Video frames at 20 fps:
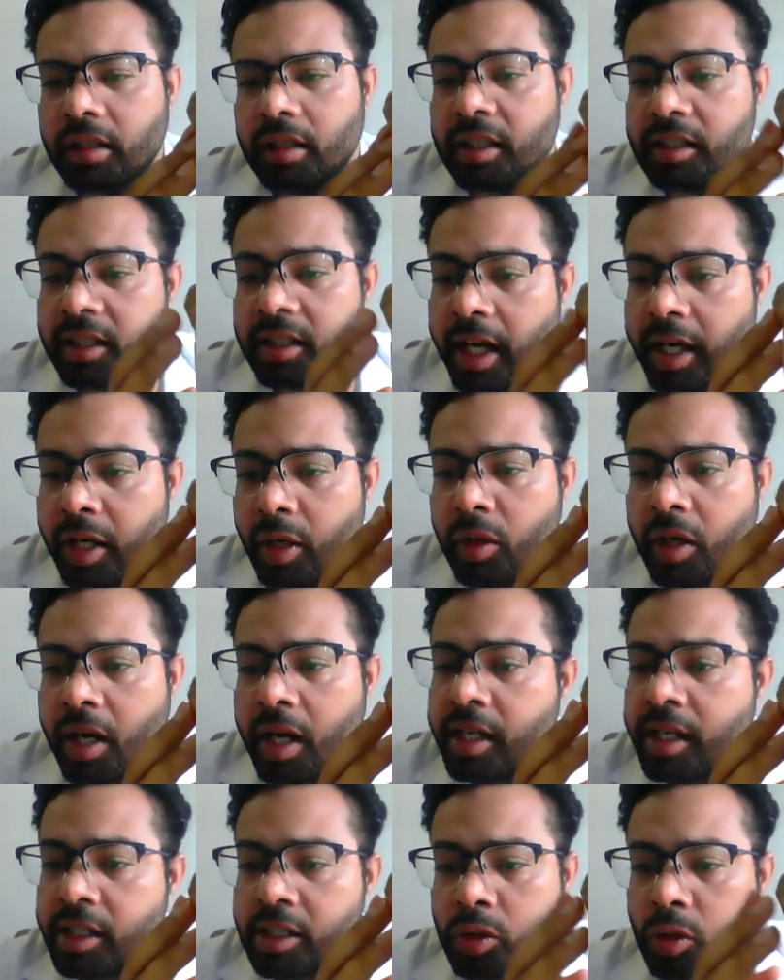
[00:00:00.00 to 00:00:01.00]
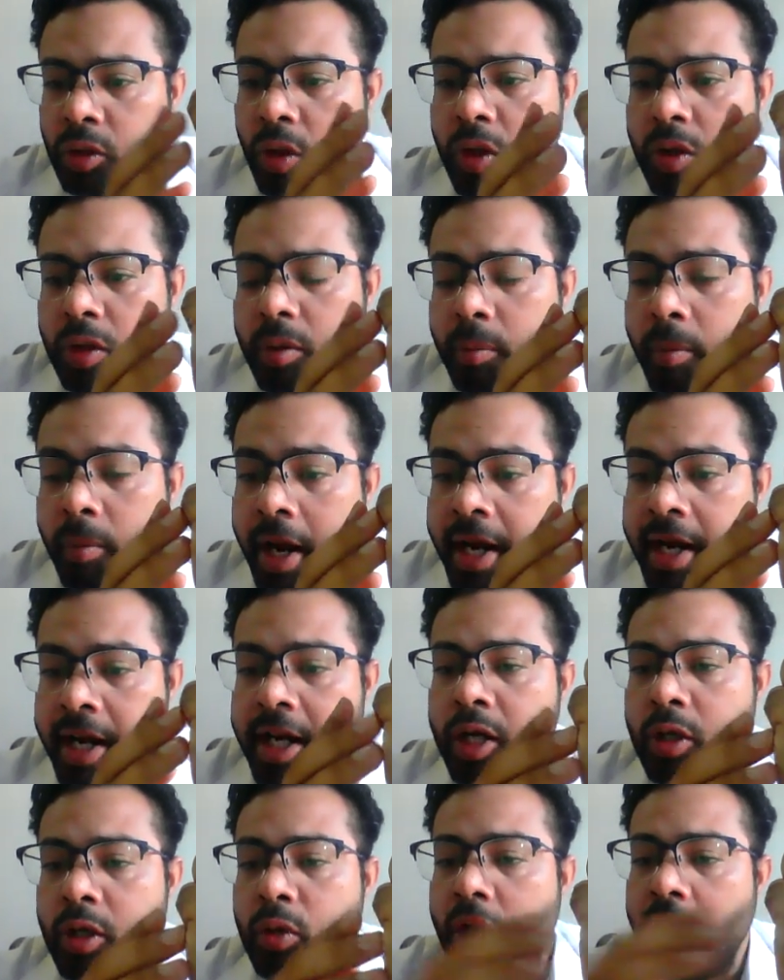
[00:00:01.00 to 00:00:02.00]
the cytokine is not
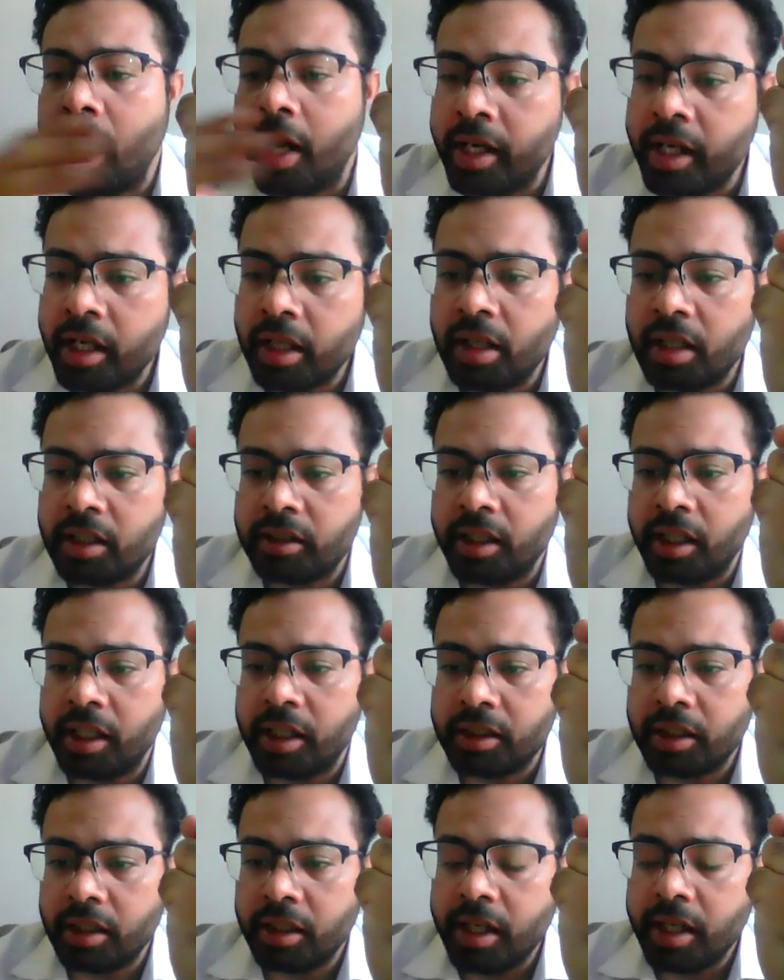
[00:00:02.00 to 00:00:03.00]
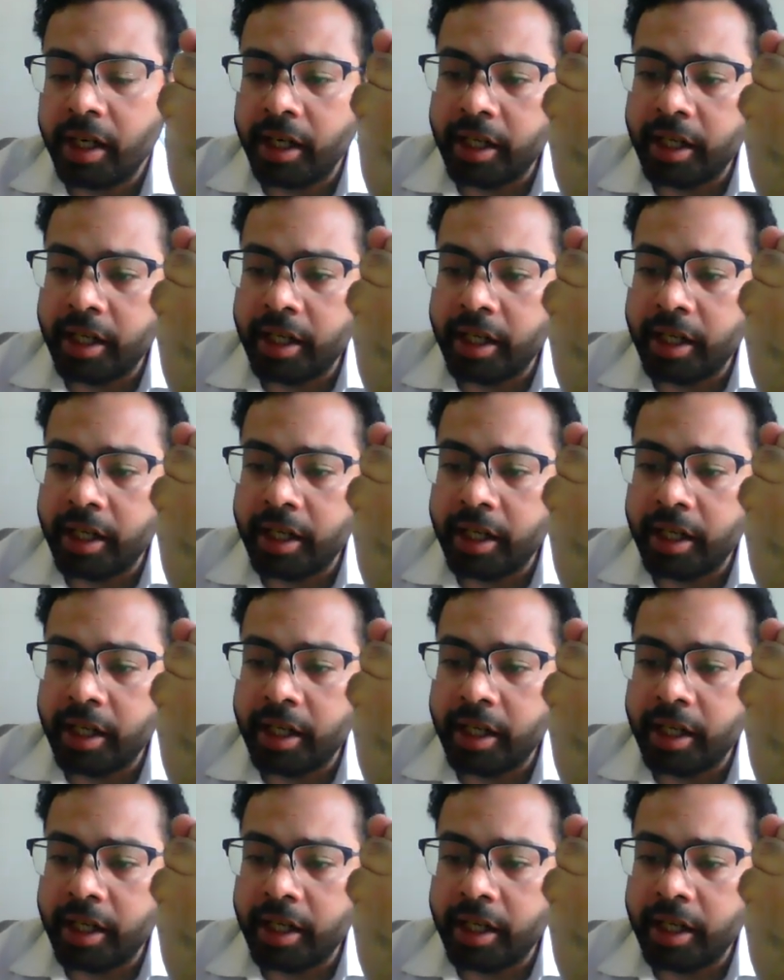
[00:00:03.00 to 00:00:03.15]
binding to any other cells.